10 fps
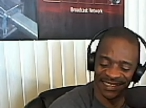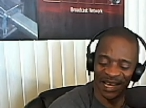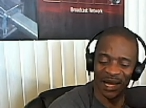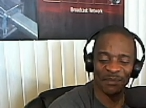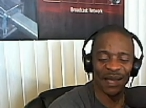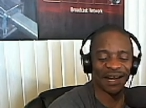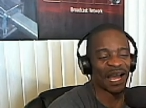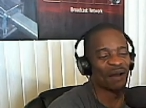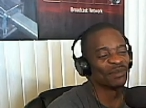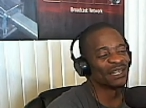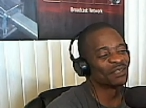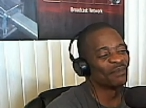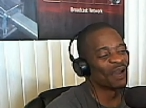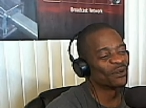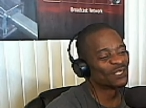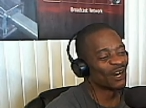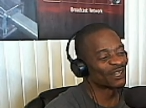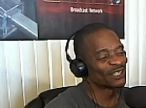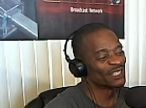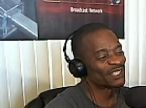Amen. God bless you, man. We'll talk
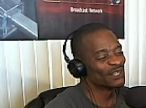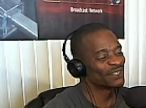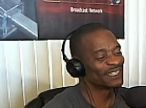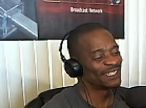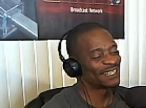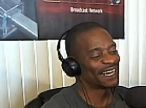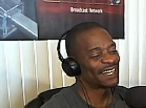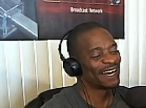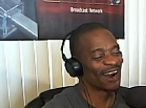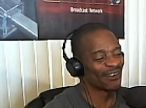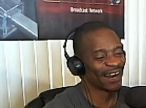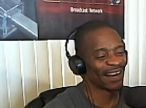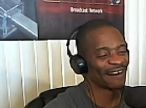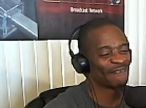to you soon. See, take care, all right?